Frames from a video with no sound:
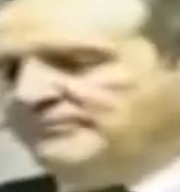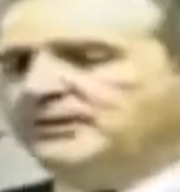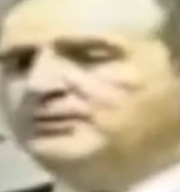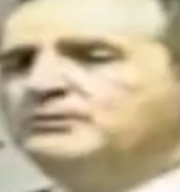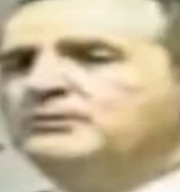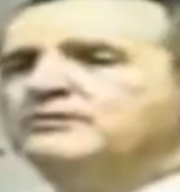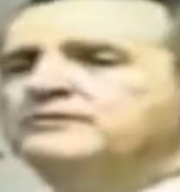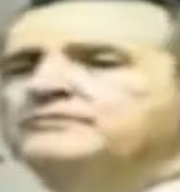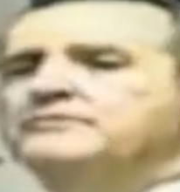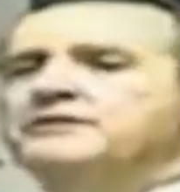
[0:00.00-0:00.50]
there
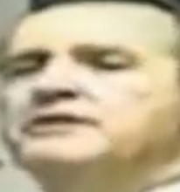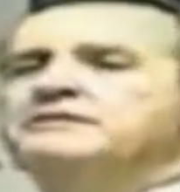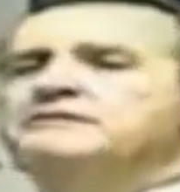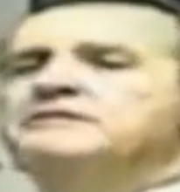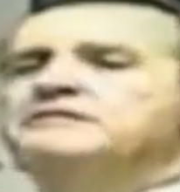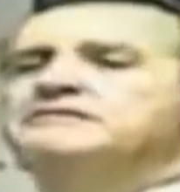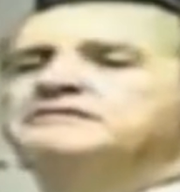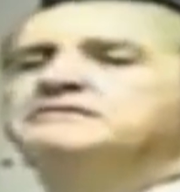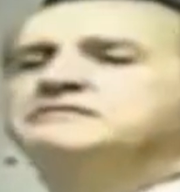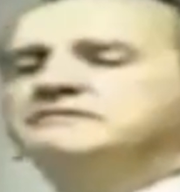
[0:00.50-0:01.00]
would have
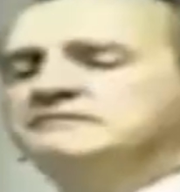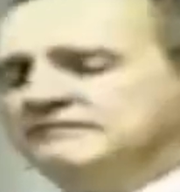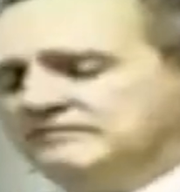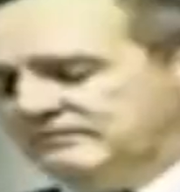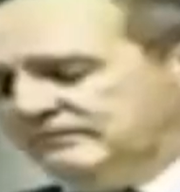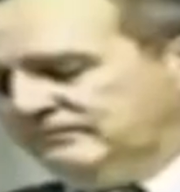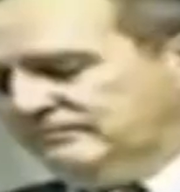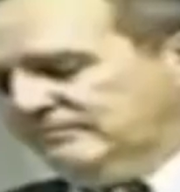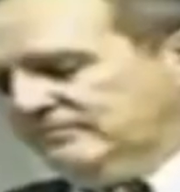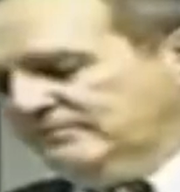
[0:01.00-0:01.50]
been
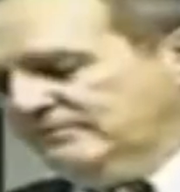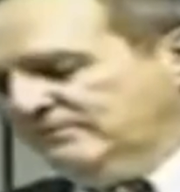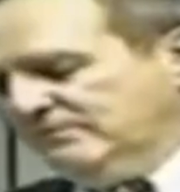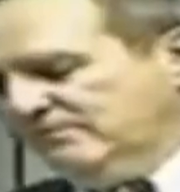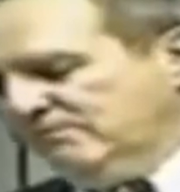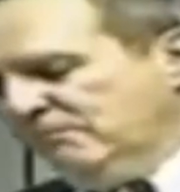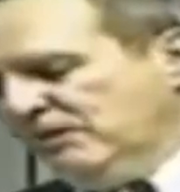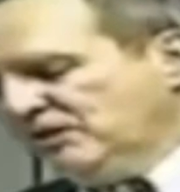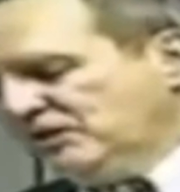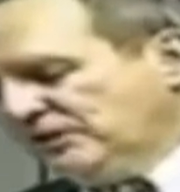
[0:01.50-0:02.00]

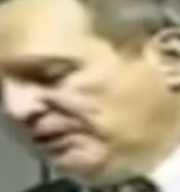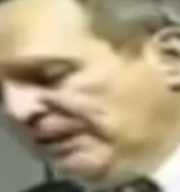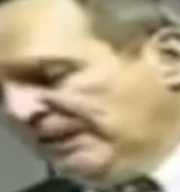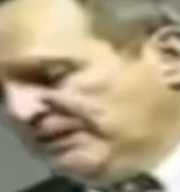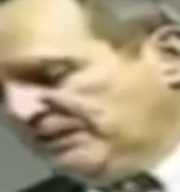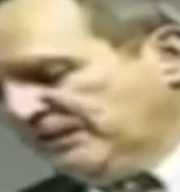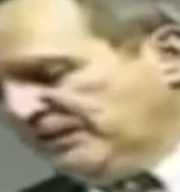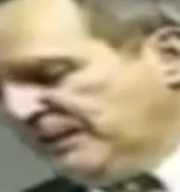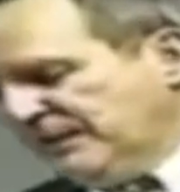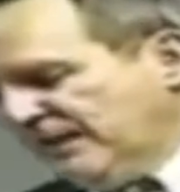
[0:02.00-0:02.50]
much
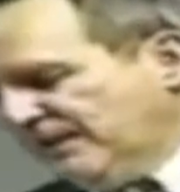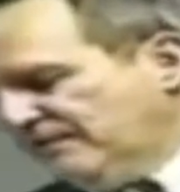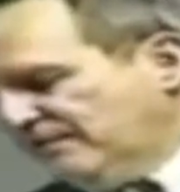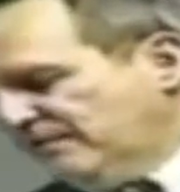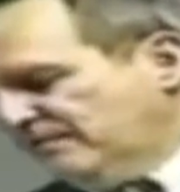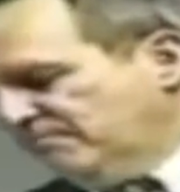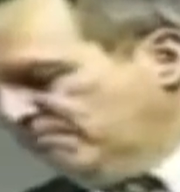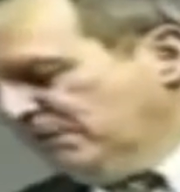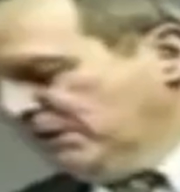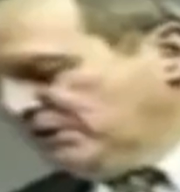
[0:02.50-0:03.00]
less
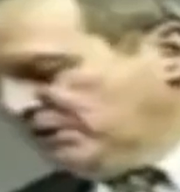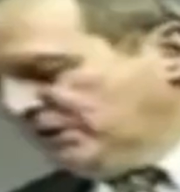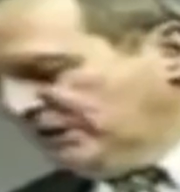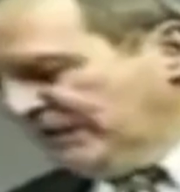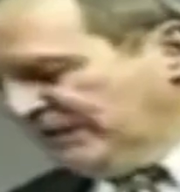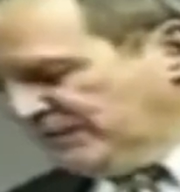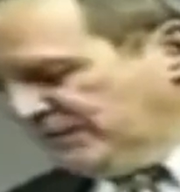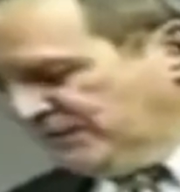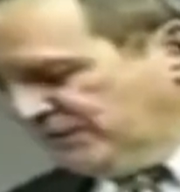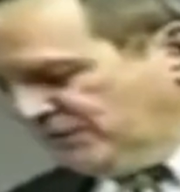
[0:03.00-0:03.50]
death, much
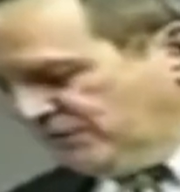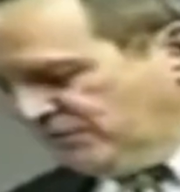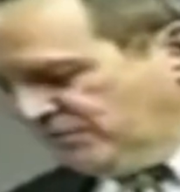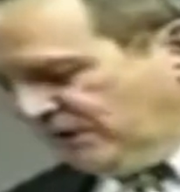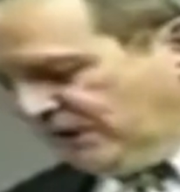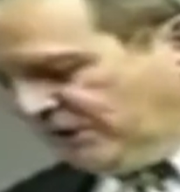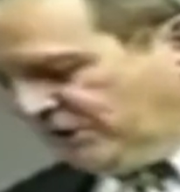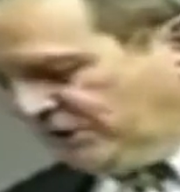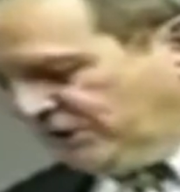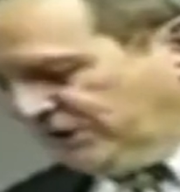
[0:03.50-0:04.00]
less
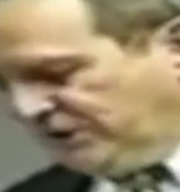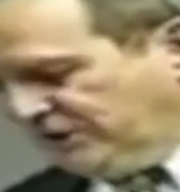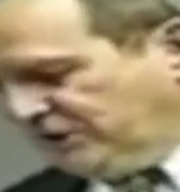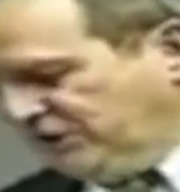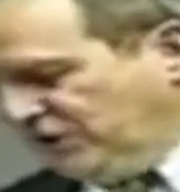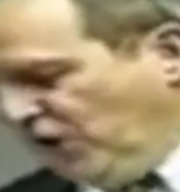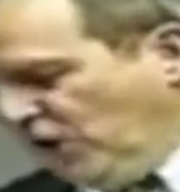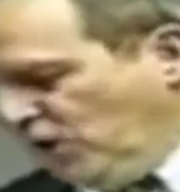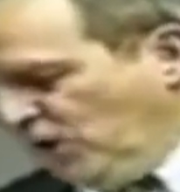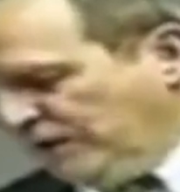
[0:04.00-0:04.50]
destruction,
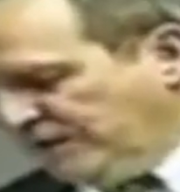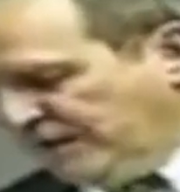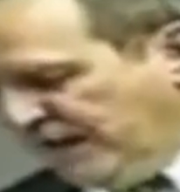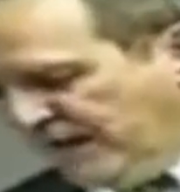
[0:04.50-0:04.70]
no